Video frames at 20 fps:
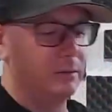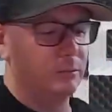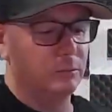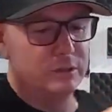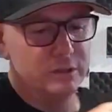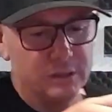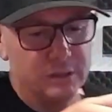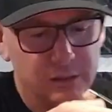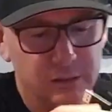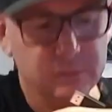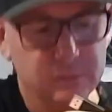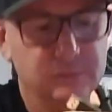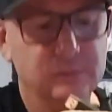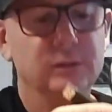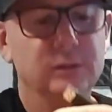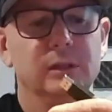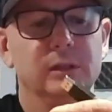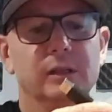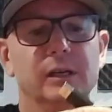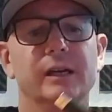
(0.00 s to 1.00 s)
with
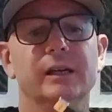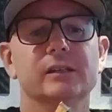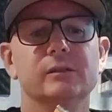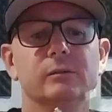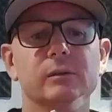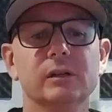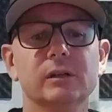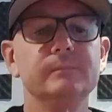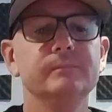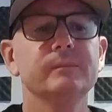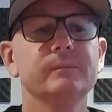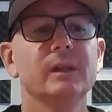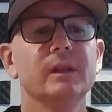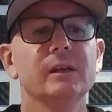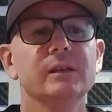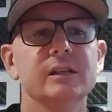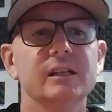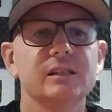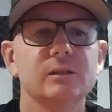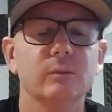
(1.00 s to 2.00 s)
as well.
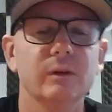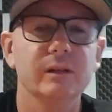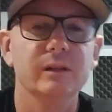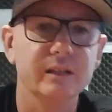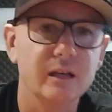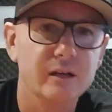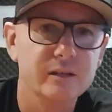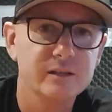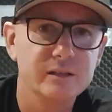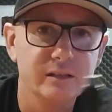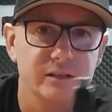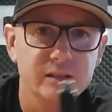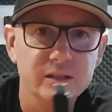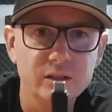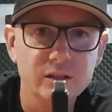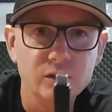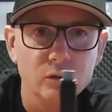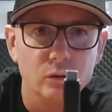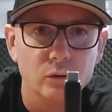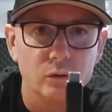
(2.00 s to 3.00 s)
So that's the one that goes into
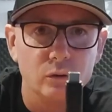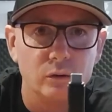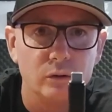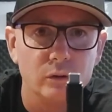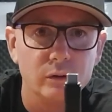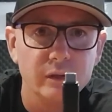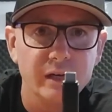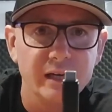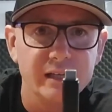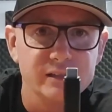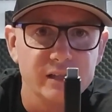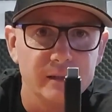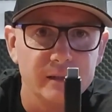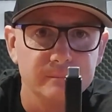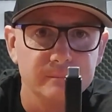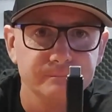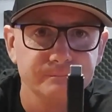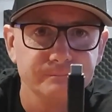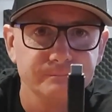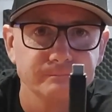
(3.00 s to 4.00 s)
your headset,
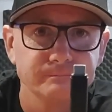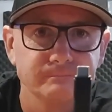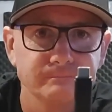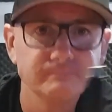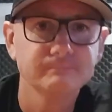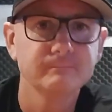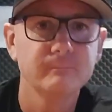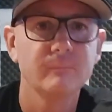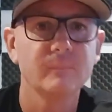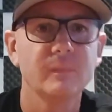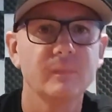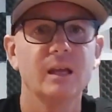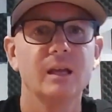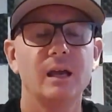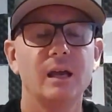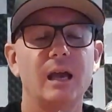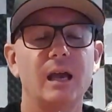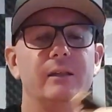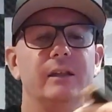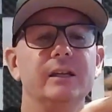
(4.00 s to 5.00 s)

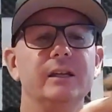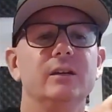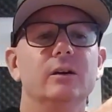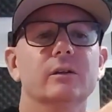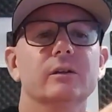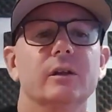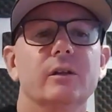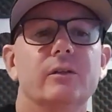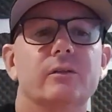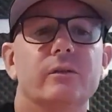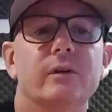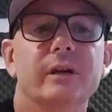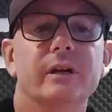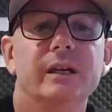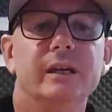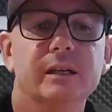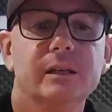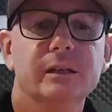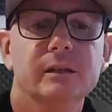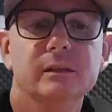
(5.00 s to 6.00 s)
and then you got the
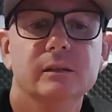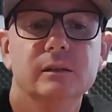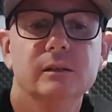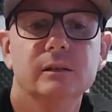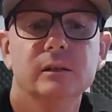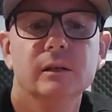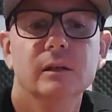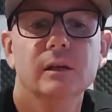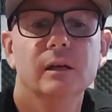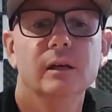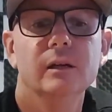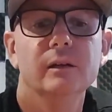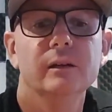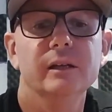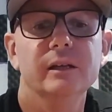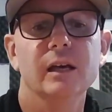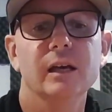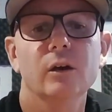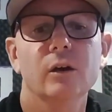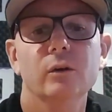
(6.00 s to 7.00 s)
three
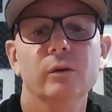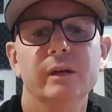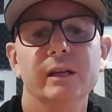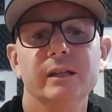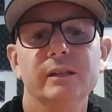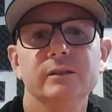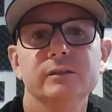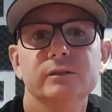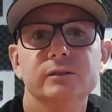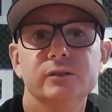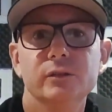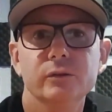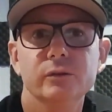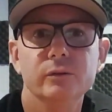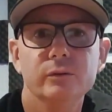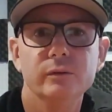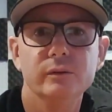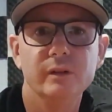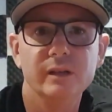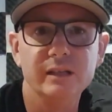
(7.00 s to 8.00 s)
that go
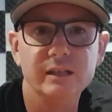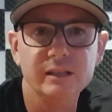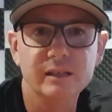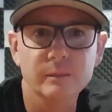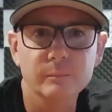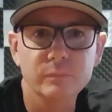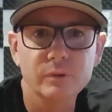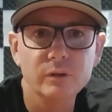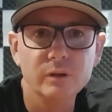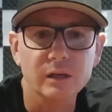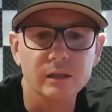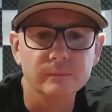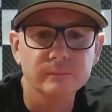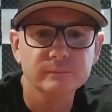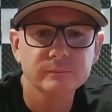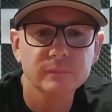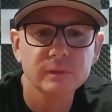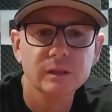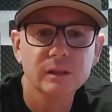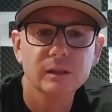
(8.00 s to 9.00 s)
into the computer.
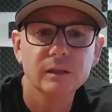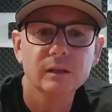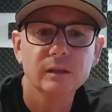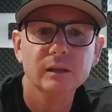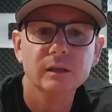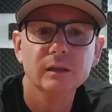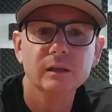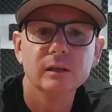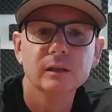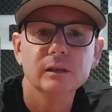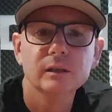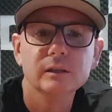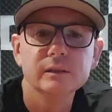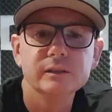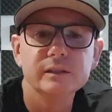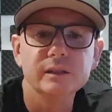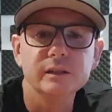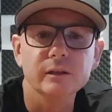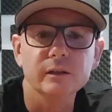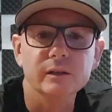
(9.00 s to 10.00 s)

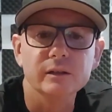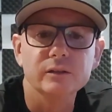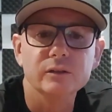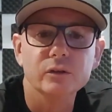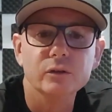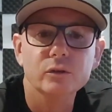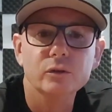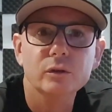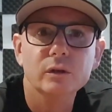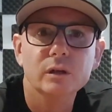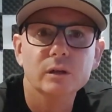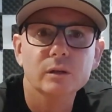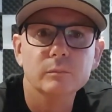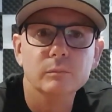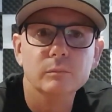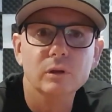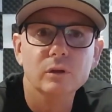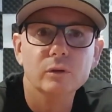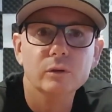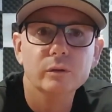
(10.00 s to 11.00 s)
So you got the two
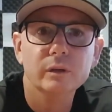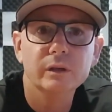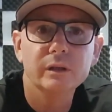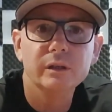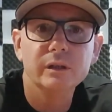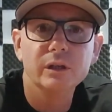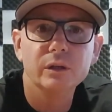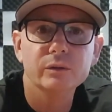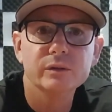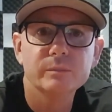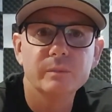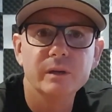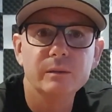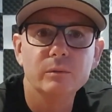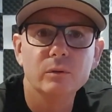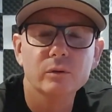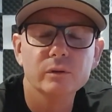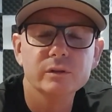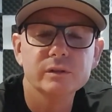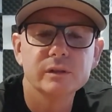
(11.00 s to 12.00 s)
blue USB
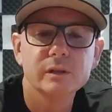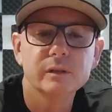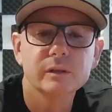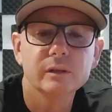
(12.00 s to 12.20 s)
ports,